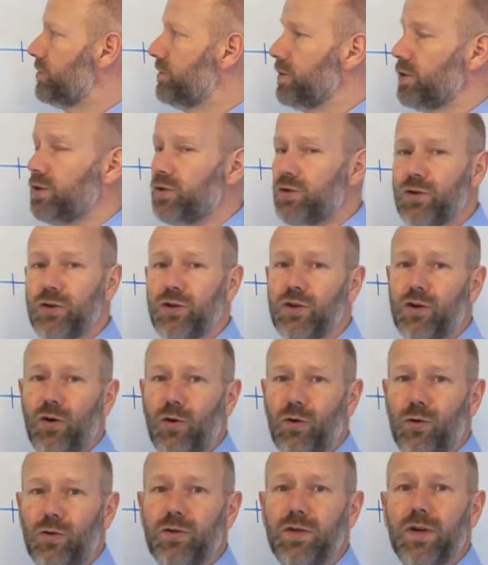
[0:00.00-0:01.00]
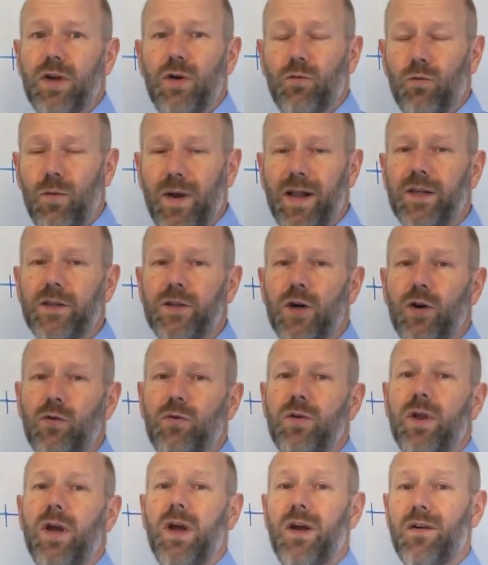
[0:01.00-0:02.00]
to the good old, well
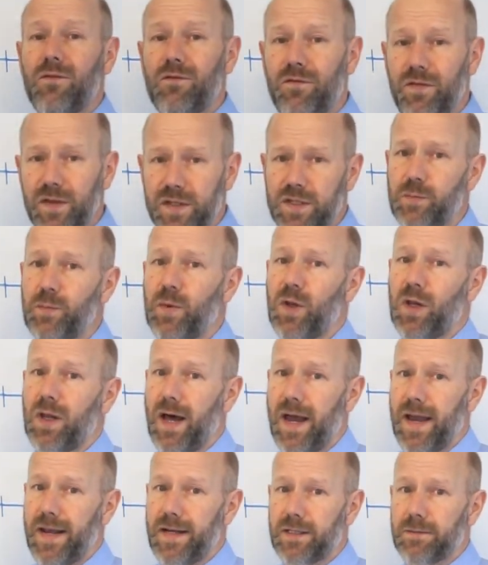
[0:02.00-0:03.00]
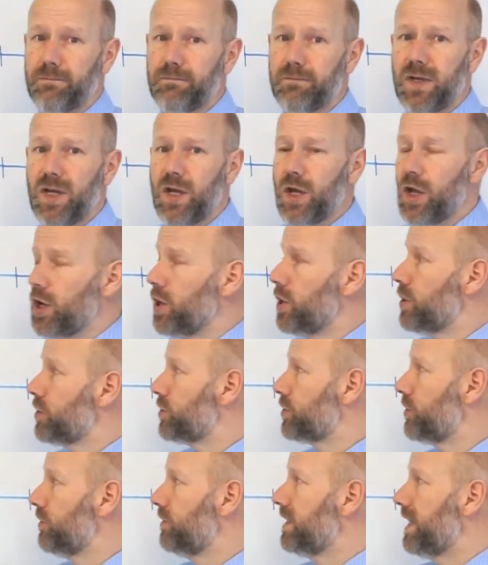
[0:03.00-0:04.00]
known visible light.
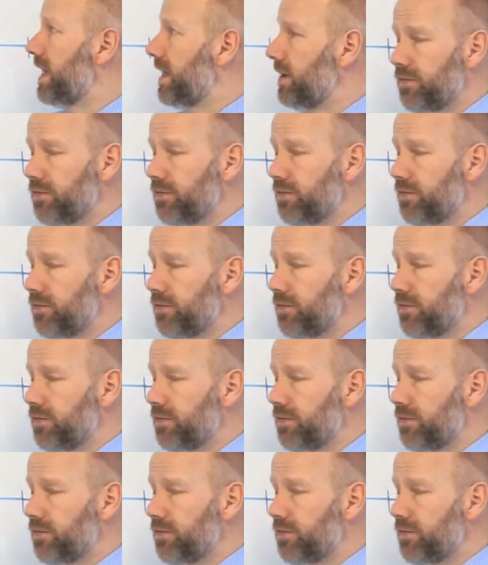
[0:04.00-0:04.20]
So the